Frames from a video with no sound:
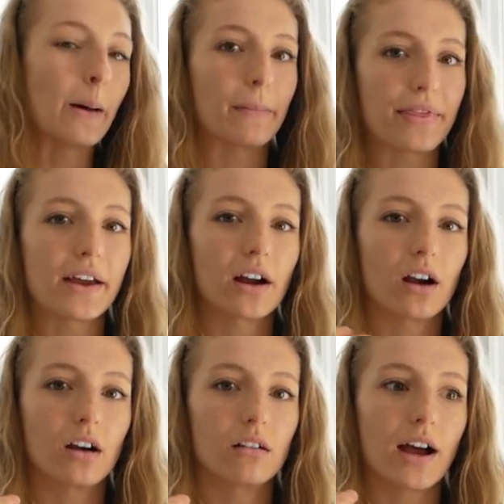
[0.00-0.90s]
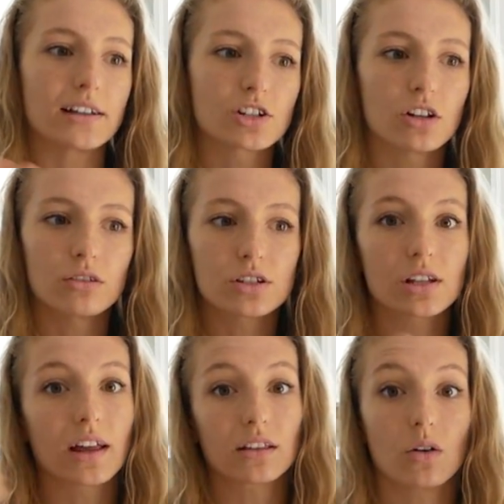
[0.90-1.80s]
but they're as close to
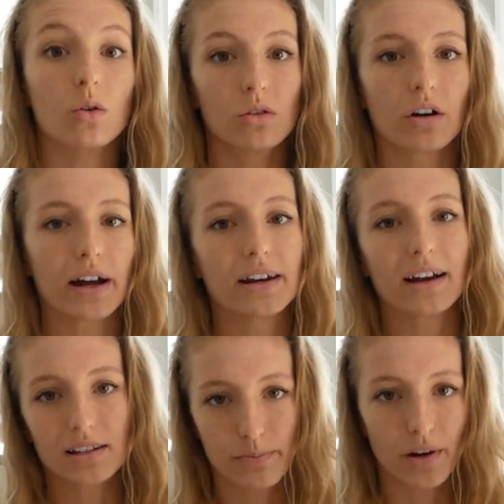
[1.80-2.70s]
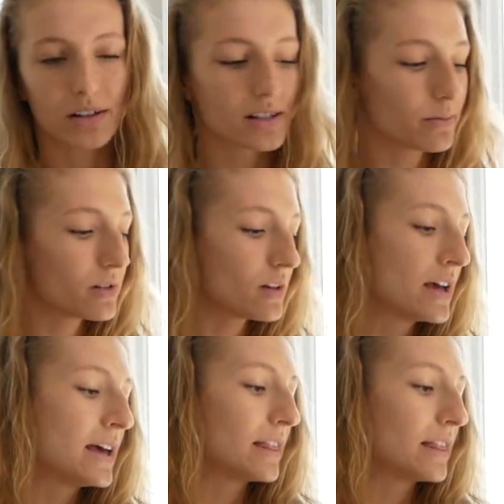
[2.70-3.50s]
like the whole grain as possible.